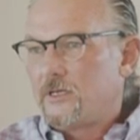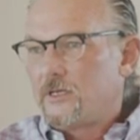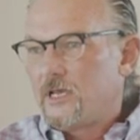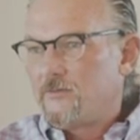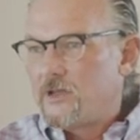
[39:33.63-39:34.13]

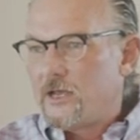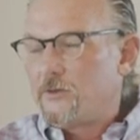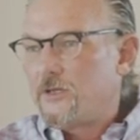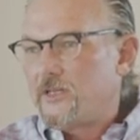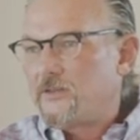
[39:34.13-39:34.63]
not
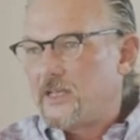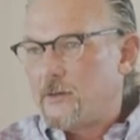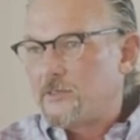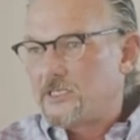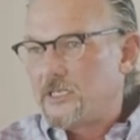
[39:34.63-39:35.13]
only
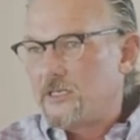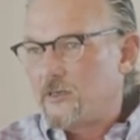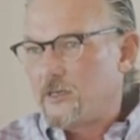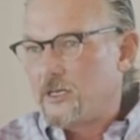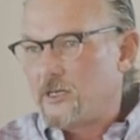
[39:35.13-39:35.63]

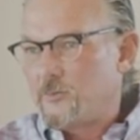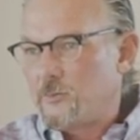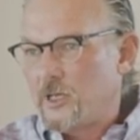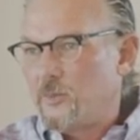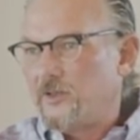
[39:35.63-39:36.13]
establishing
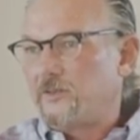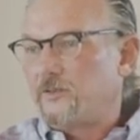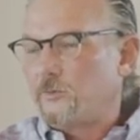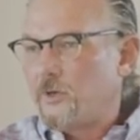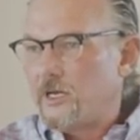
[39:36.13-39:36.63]
a
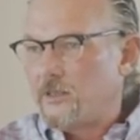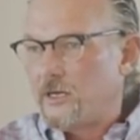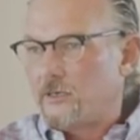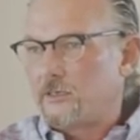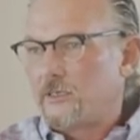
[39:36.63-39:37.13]
business arena
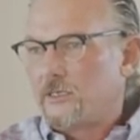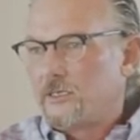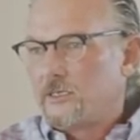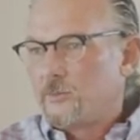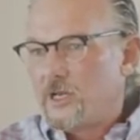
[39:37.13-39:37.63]
there,
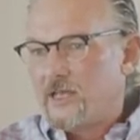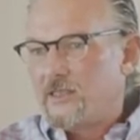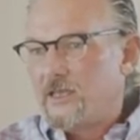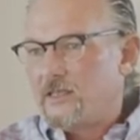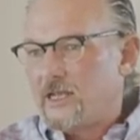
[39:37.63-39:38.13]
but I
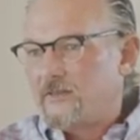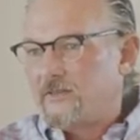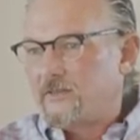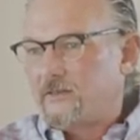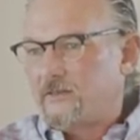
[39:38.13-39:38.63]
think
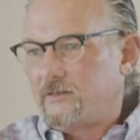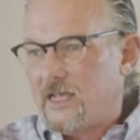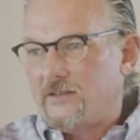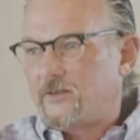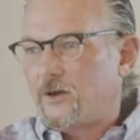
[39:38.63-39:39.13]
that's
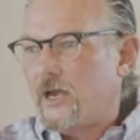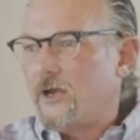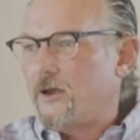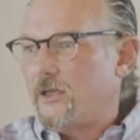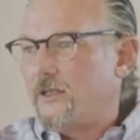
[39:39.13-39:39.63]
our
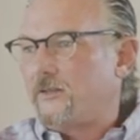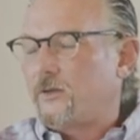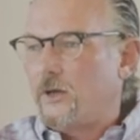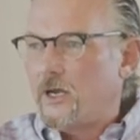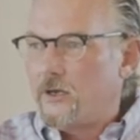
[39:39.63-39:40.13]
area. That's
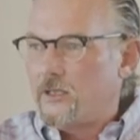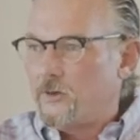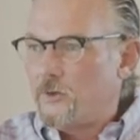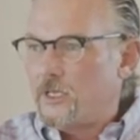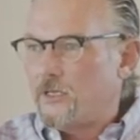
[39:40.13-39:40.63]
our area
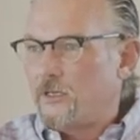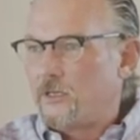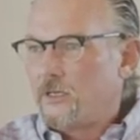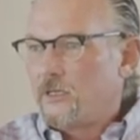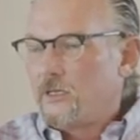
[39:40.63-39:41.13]
that we can
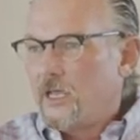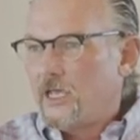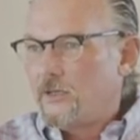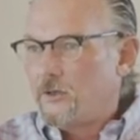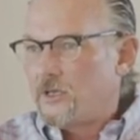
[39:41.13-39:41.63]

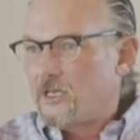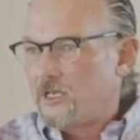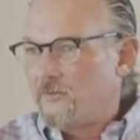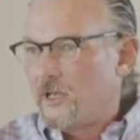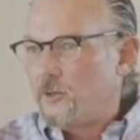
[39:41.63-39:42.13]
look at
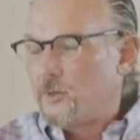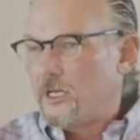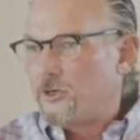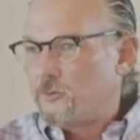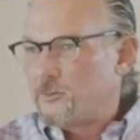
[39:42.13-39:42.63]
developing
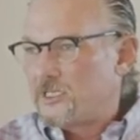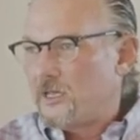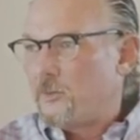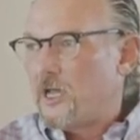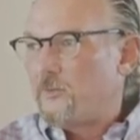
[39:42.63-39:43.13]
homes
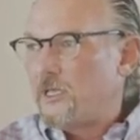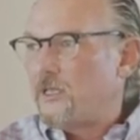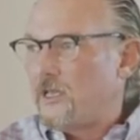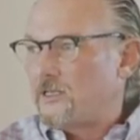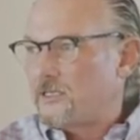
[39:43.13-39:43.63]
that might be
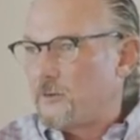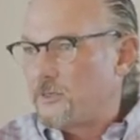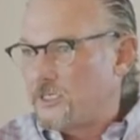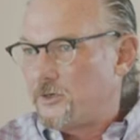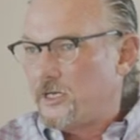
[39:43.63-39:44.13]
the next
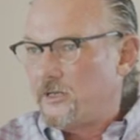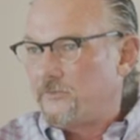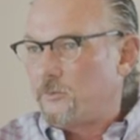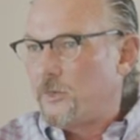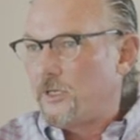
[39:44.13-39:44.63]
opportunity
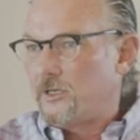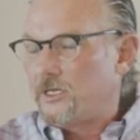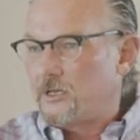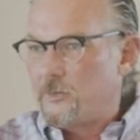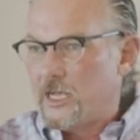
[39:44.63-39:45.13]
for
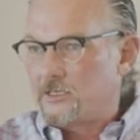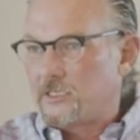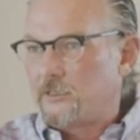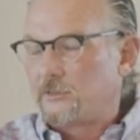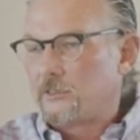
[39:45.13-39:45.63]
middle-income housing.